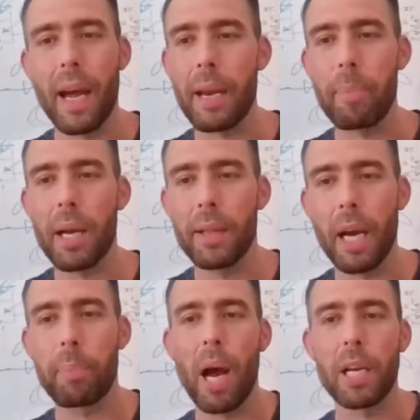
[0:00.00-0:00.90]
not
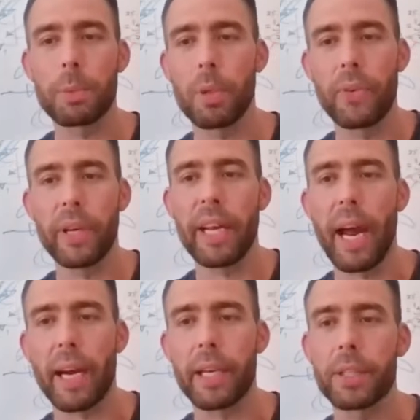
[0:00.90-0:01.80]
possible for any
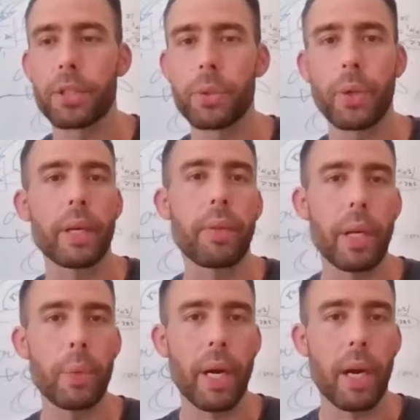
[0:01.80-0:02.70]
hacker to do
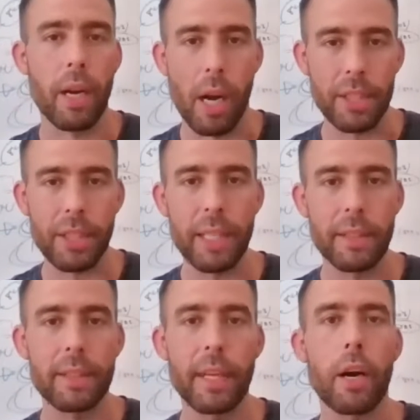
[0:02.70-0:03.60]
anything with our
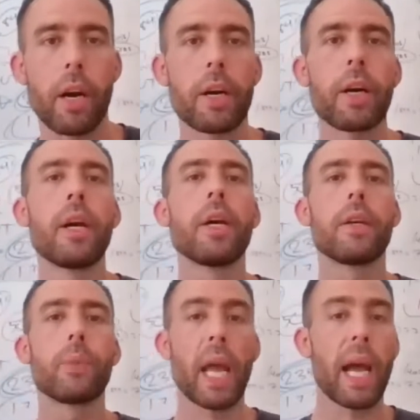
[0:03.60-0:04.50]
contract.
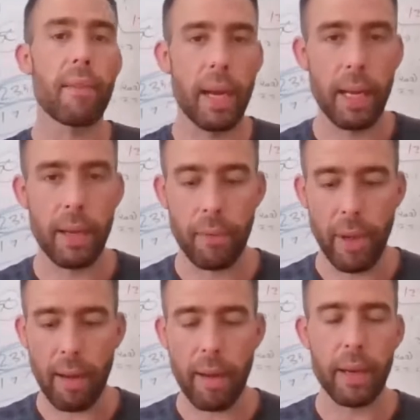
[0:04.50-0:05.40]
We have
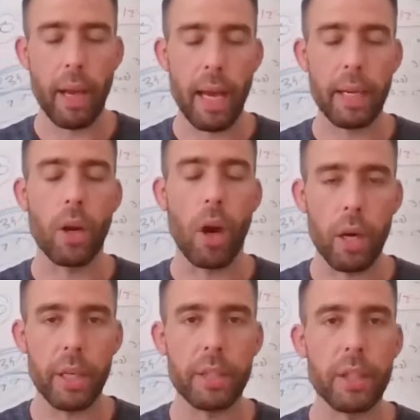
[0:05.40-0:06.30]
had an
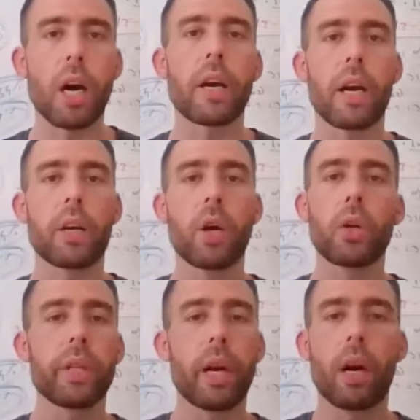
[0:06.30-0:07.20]
audit on our
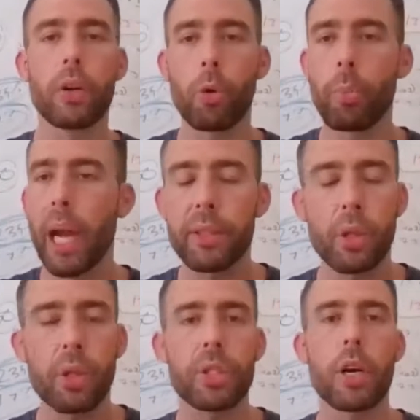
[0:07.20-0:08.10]
code. There are no
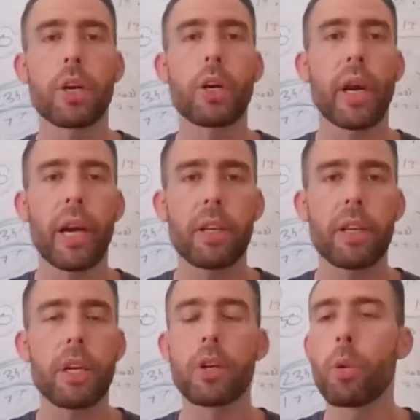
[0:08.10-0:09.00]
backdoors, there are no errors,
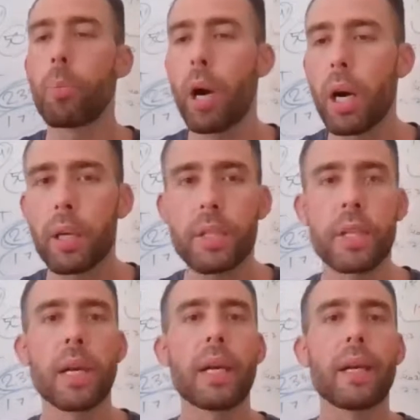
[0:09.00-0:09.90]
there are no bugs
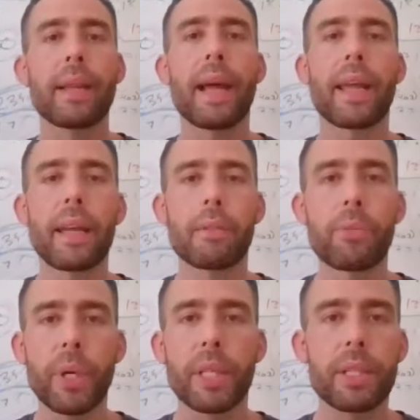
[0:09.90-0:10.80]
that can
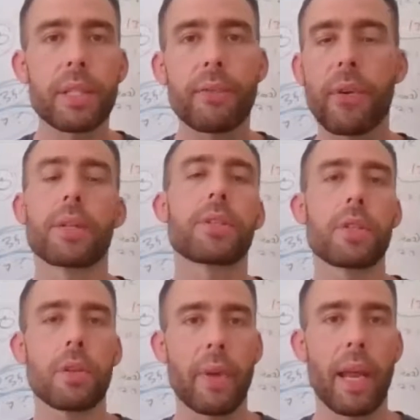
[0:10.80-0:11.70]
risk the funds
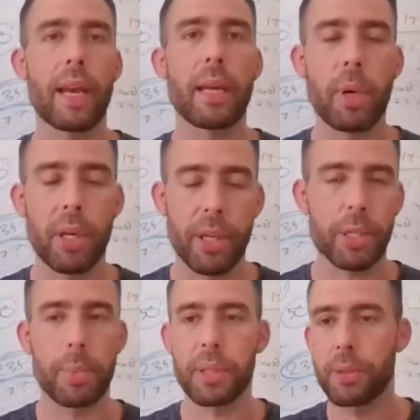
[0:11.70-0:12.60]
of any
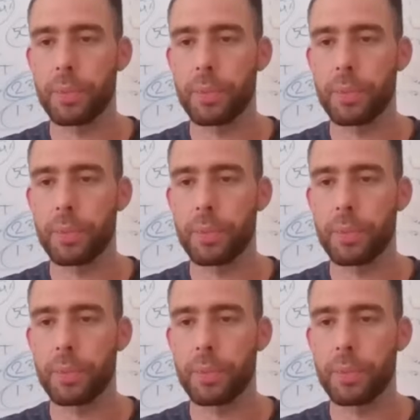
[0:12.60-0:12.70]
participant.